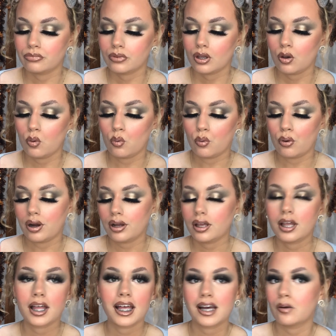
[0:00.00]
or
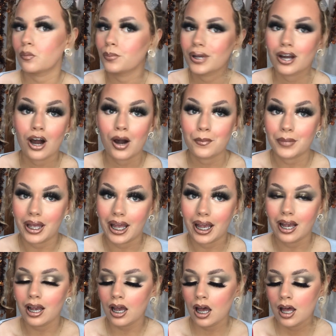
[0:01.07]
it will be coming,
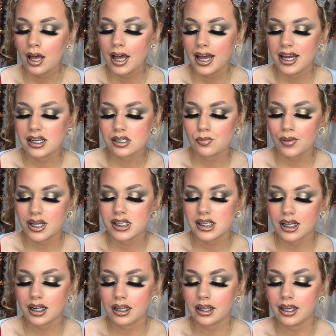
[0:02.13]
it's
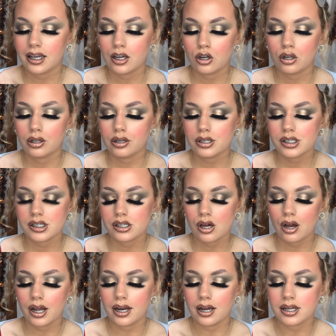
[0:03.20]
basically includes this
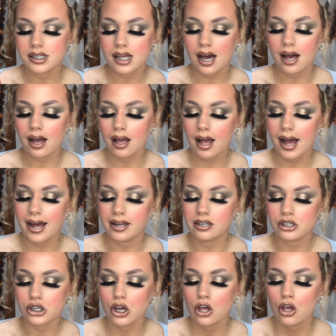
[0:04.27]
highlighter, and
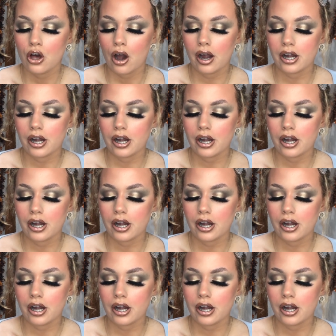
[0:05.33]
I